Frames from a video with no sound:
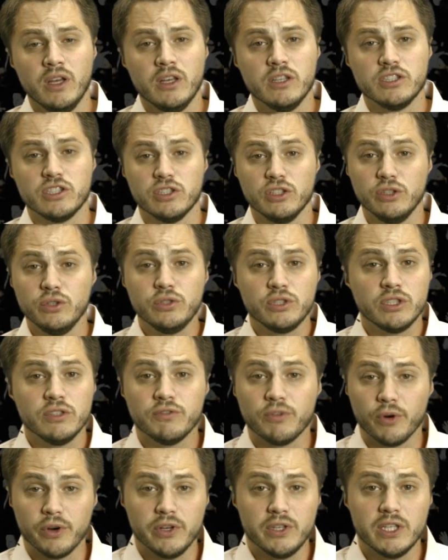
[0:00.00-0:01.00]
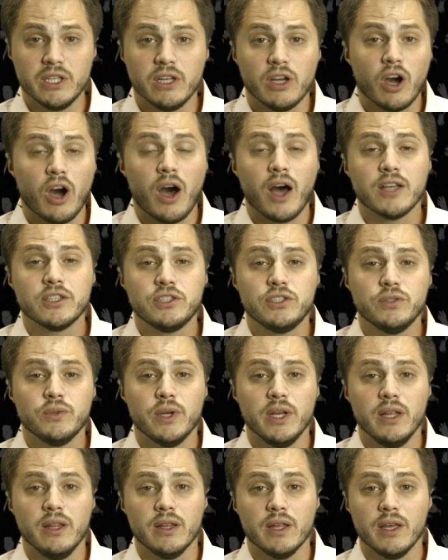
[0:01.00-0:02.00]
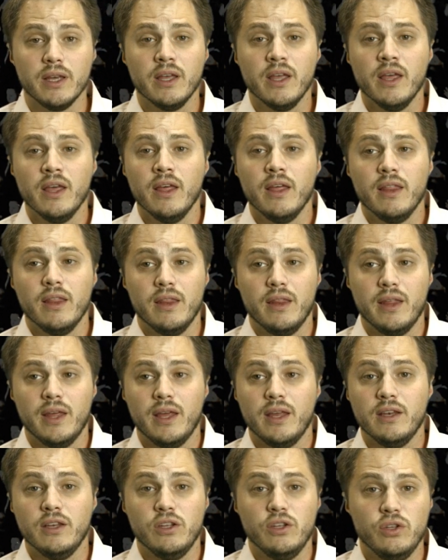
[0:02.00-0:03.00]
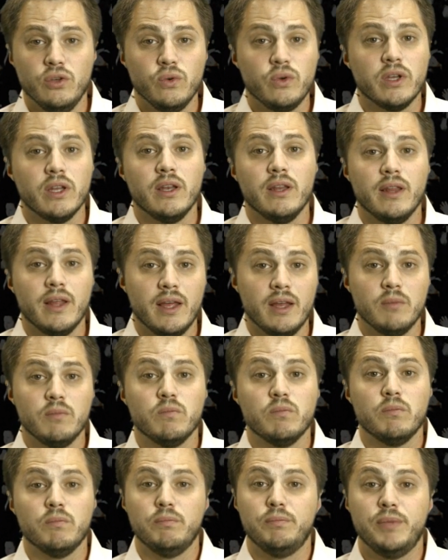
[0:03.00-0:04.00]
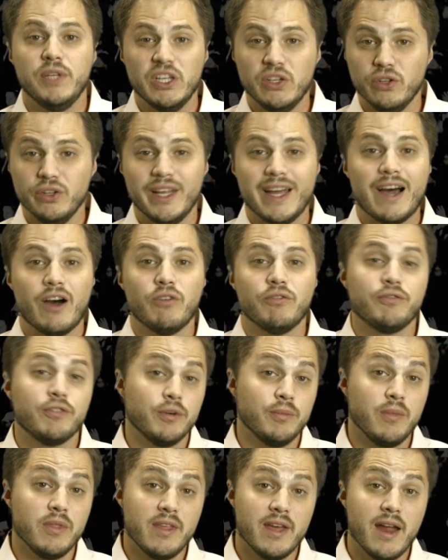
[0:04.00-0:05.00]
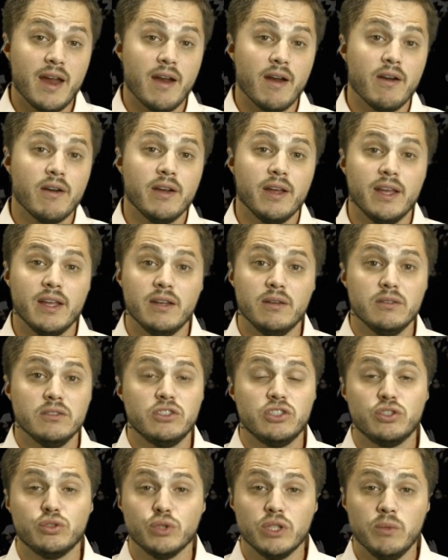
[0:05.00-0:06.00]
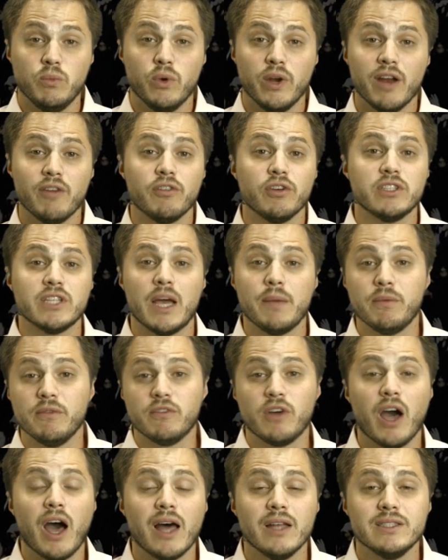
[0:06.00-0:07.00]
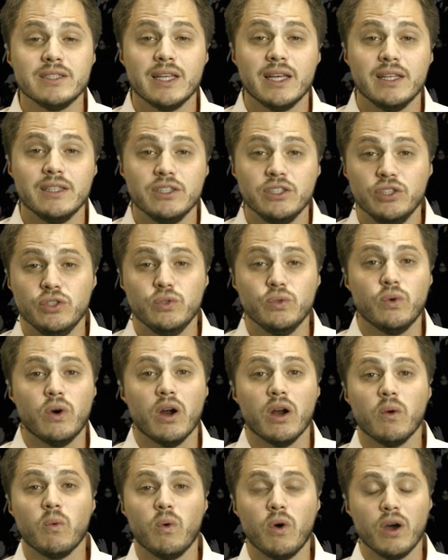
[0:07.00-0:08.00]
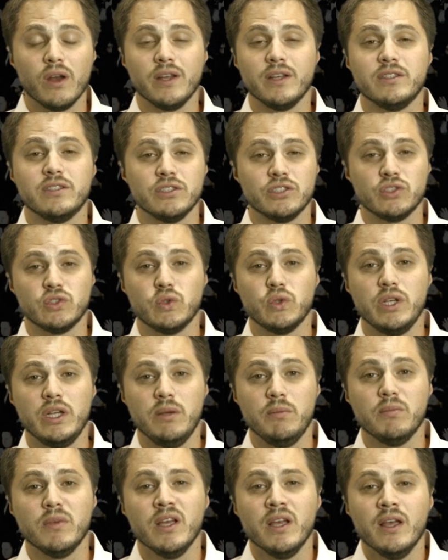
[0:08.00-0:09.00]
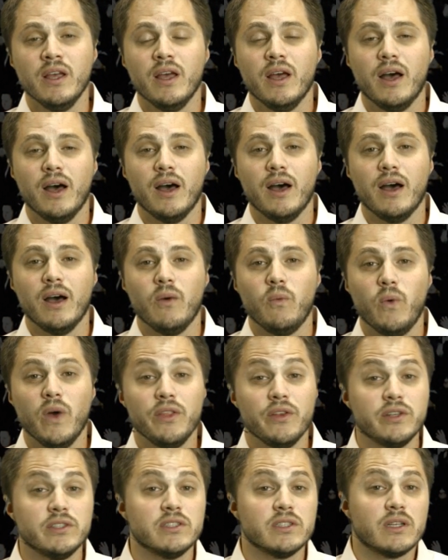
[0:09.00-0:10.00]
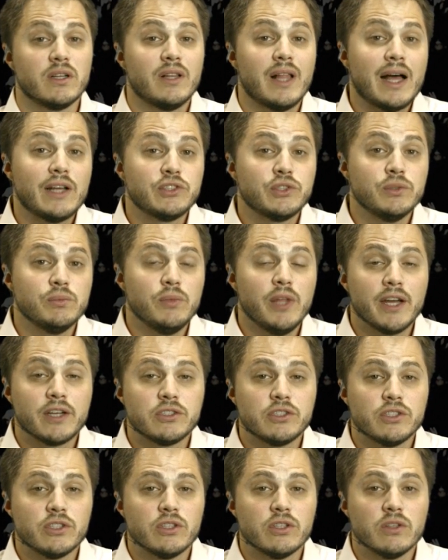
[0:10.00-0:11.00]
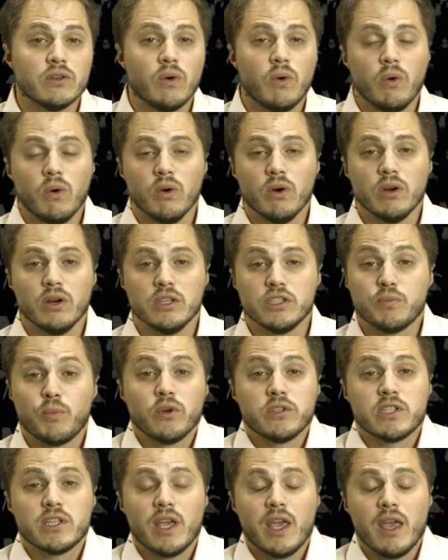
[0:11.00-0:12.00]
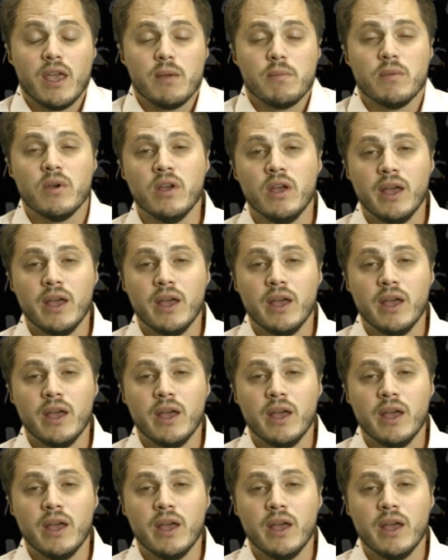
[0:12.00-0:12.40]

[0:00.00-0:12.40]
solution for you, it didn't cost you anything, then you can then build out from there and stream whatever type of content you are wanting to stream, whether it's a classroom lecture or a sports game